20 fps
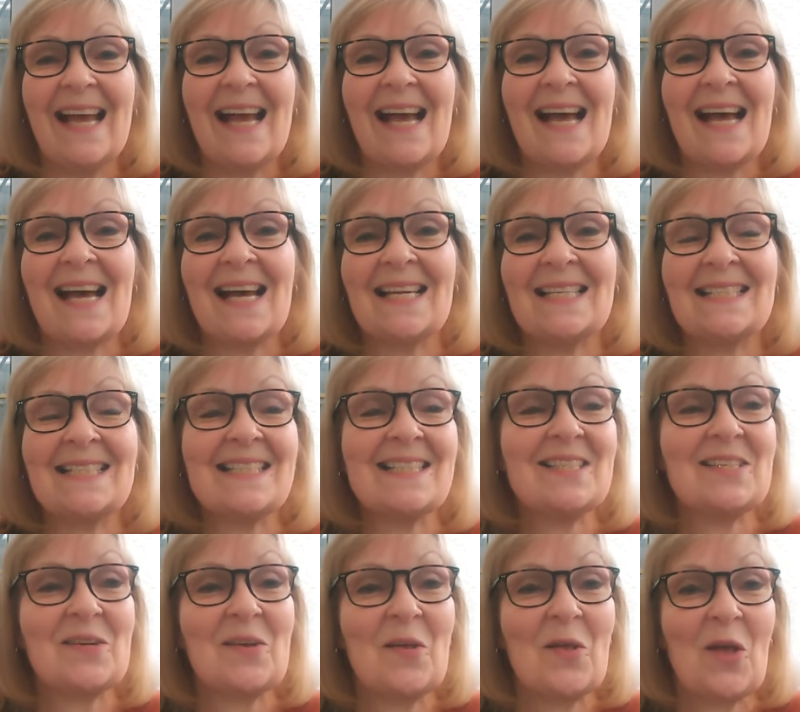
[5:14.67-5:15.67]

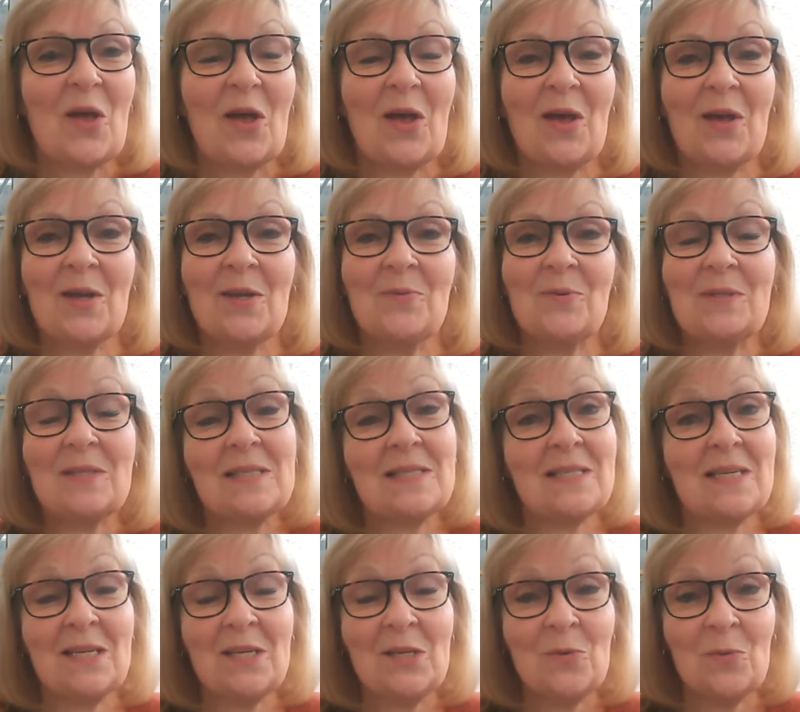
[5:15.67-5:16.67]
and I will
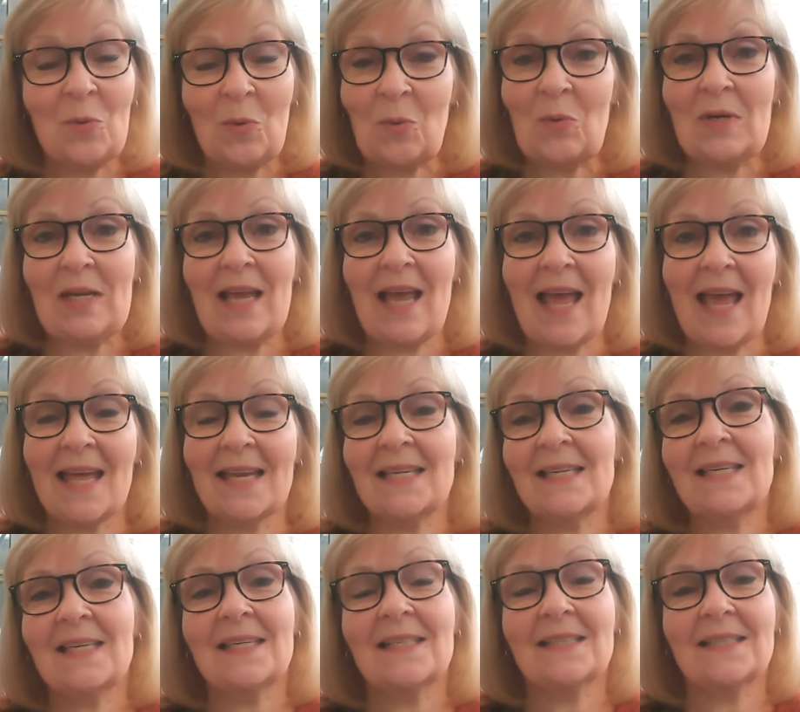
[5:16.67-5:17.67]
see you all
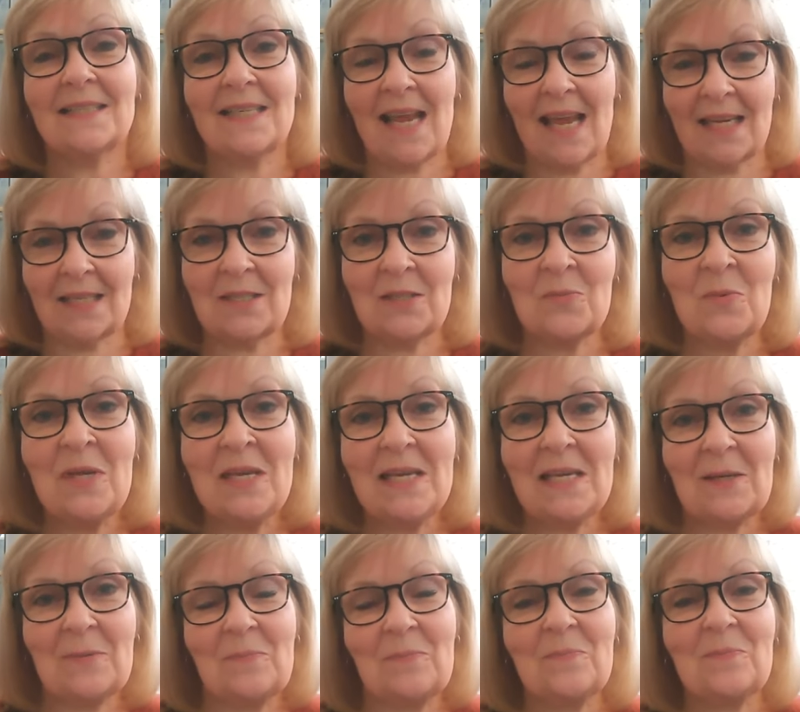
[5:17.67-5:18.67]
again next
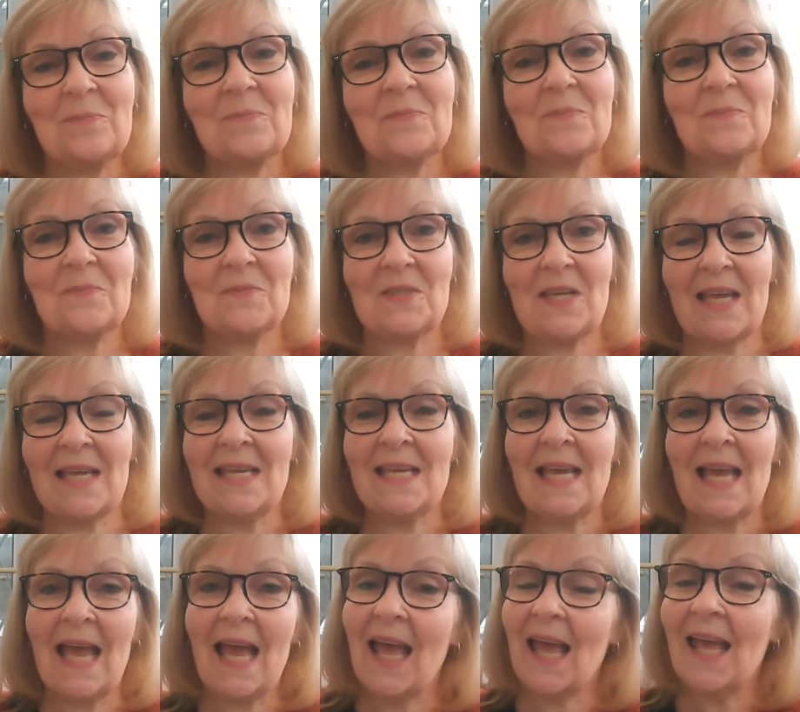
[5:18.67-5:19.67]
week. Take
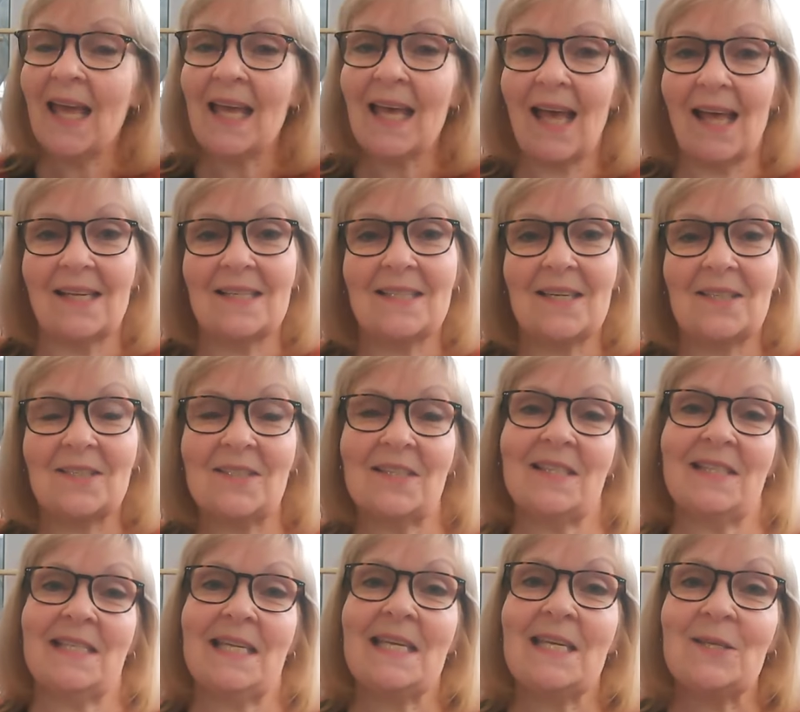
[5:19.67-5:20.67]
care and I'll
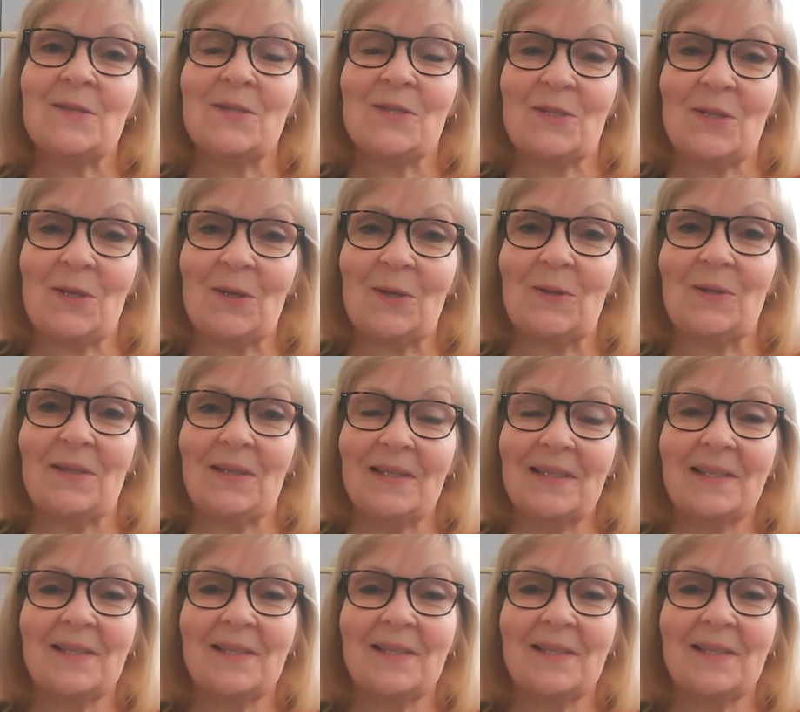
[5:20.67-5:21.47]
see you soon.